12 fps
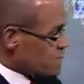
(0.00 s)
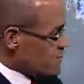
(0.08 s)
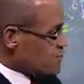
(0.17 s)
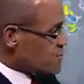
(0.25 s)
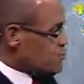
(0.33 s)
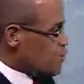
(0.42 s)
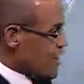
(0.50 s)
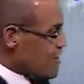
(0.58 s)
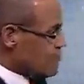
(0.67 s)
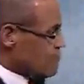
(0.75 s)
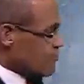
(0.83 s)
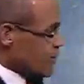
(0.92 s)
Vigorous
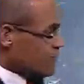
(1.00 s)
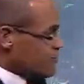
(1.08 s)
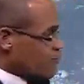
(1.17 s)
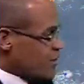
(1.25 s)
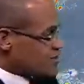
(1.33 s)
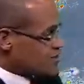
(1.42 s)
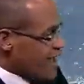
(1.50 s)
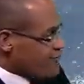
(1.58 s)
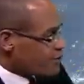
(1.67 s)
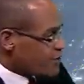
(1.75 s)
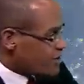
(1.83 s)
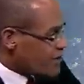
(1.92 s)
wave just off of West
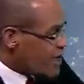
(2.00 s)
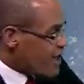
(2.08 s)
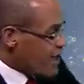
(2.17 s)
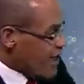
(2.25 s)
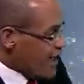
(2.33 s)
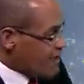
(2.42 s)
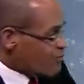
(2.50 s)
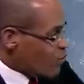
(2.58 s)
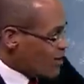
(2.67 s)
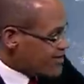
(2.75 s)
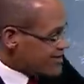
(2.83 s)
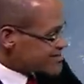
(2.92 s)
Africa, and
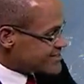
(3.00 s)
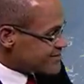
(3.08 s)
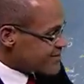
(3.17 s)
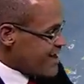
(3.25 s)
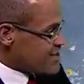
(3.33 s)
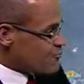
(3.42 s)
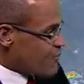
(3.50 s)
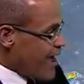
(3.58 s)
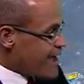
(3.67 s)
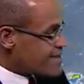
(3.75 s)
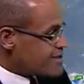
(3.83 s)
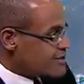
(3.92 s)
one that's still kind of
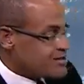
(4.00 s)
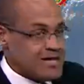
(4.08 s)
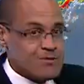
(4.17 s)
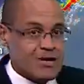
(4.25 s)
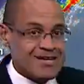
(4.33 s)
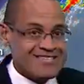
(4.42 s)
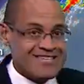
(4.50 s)
ragged looking, but it's